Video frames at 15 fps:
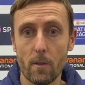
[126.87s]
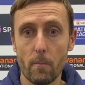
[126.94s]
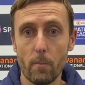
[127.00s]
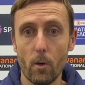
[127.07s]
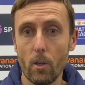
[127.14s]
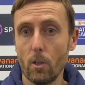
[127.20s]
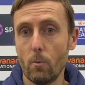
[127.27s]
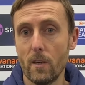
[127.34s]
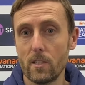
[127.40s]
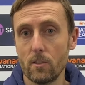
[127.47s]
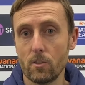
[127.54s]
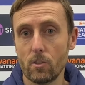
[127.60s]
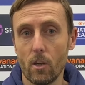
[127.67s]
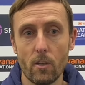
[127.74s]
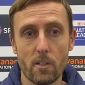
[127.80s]
with the ball, the
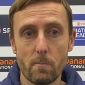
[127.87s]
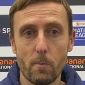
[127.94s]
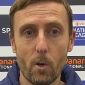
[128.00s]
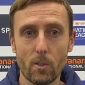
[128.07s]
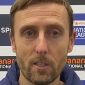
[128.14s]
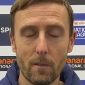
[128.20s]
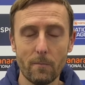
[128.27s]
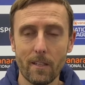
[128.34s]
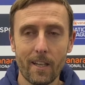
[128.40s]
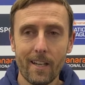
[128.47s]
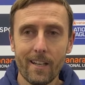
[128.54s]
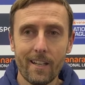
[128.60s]
whistle's gone, he's booked him.